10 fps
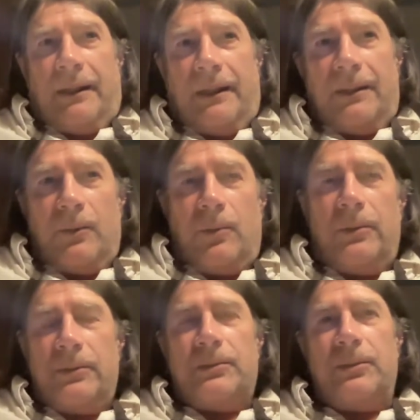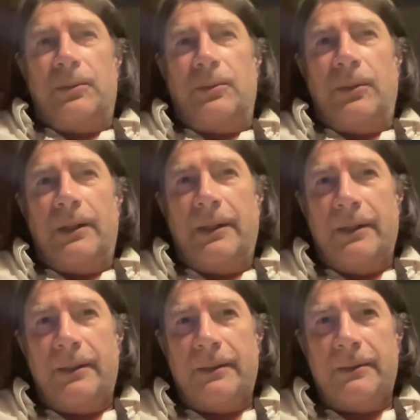In order to
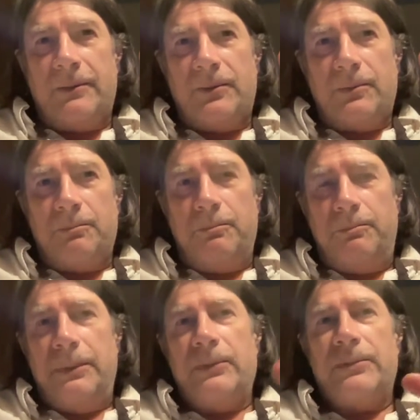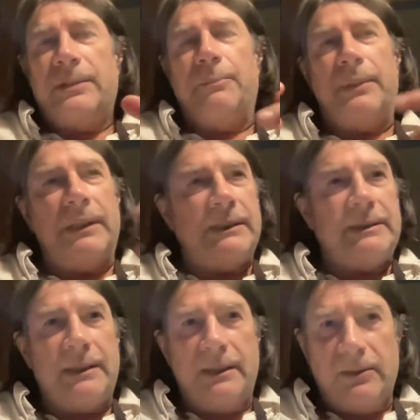build something, let's
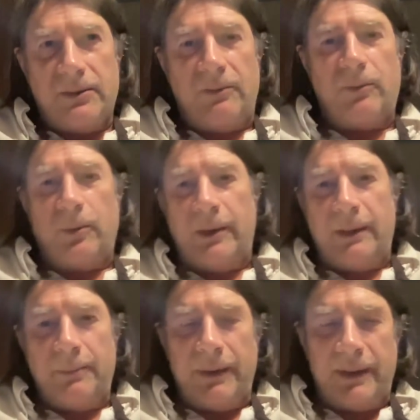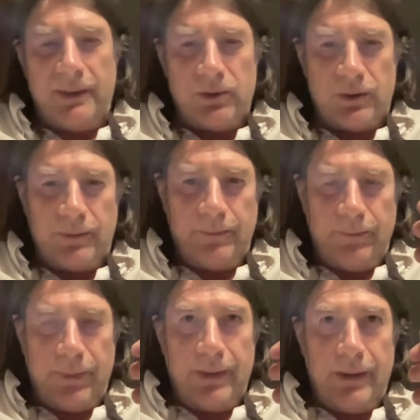say a software application,
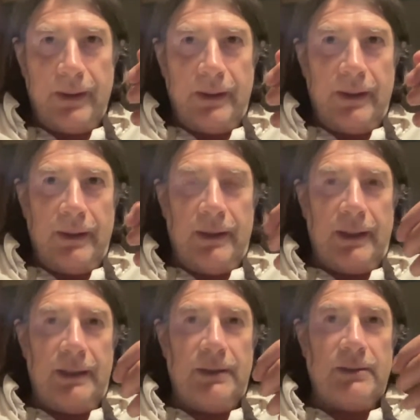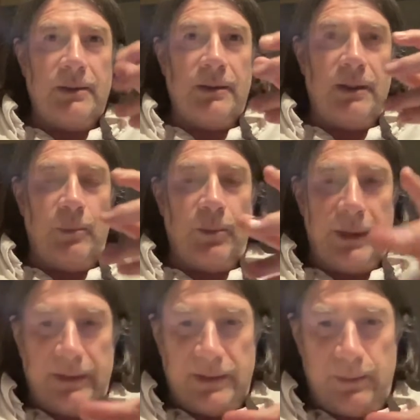that is
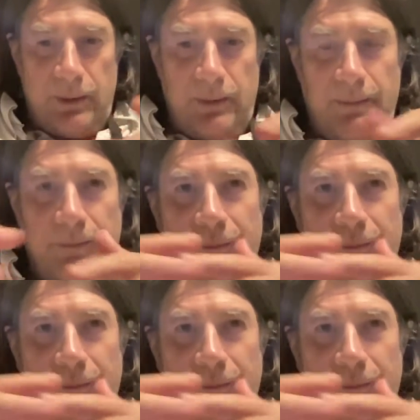comprehensible,